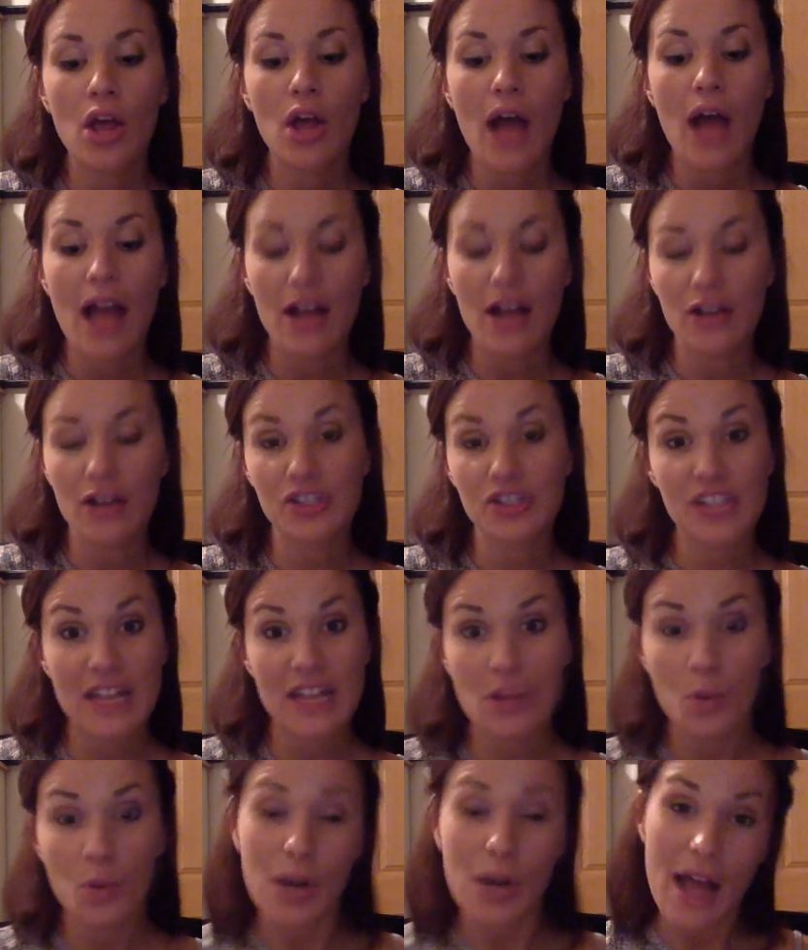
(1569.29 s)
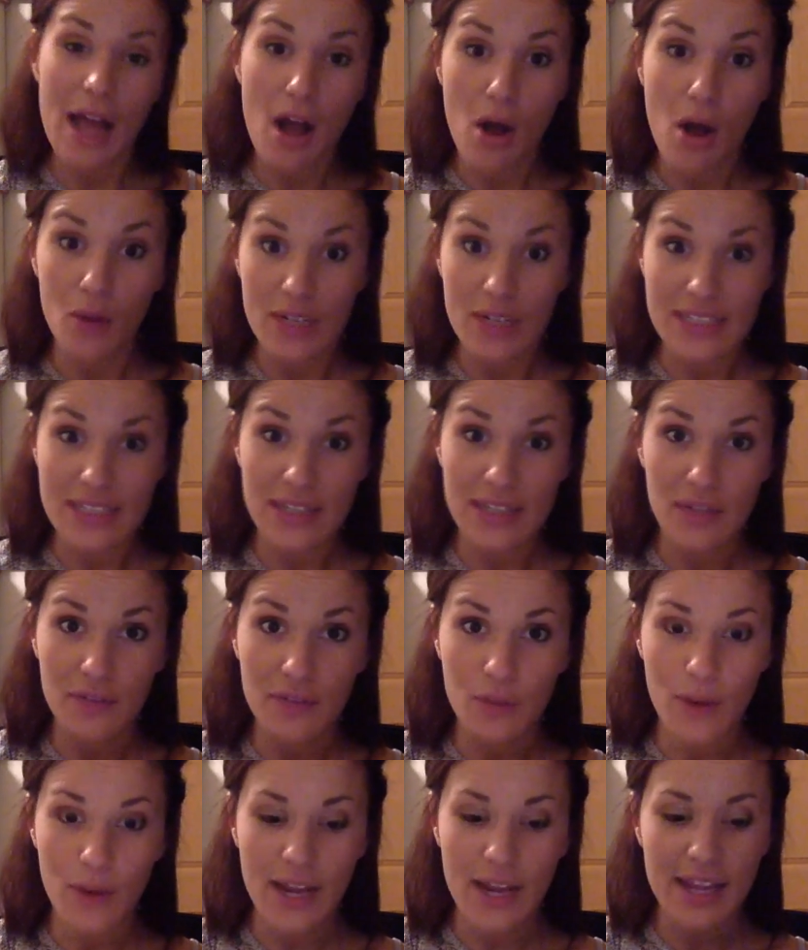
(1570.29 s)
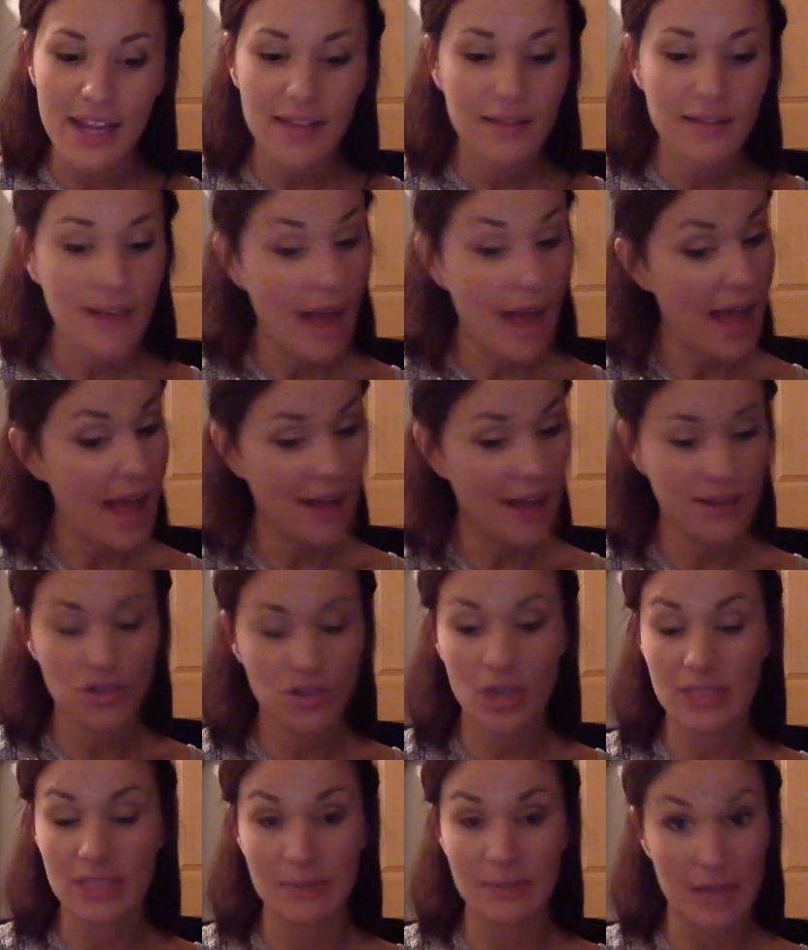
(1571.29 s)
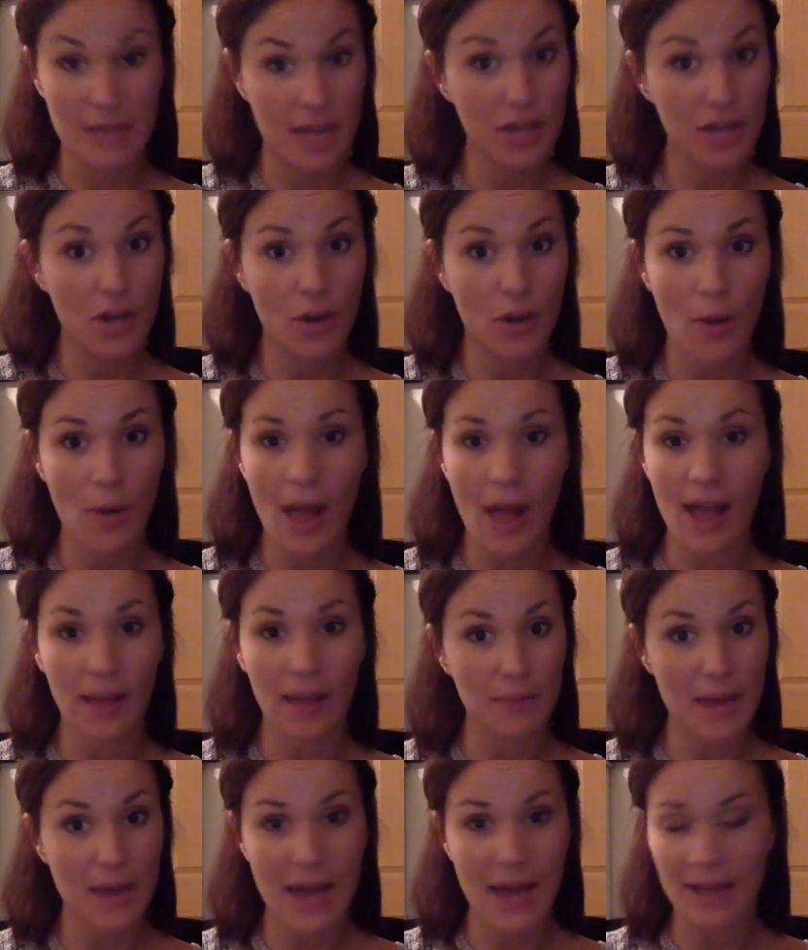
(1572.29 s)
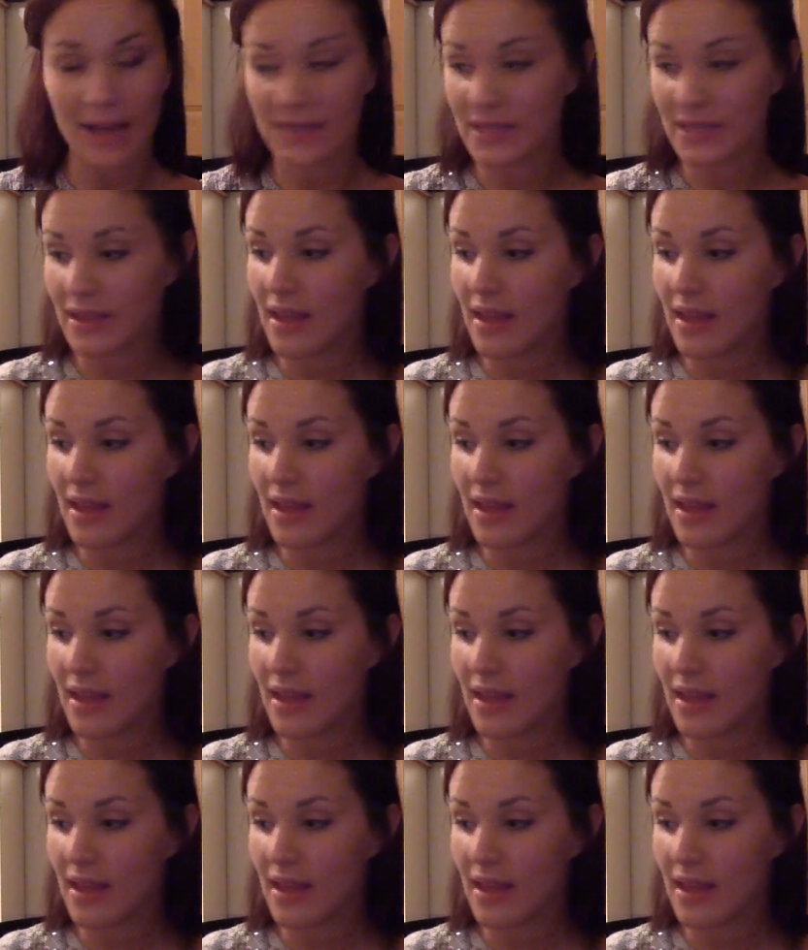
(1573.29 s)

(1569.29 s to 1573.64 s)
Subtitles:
I understand that we're not always selfie ready. Trust me, I know. I am not.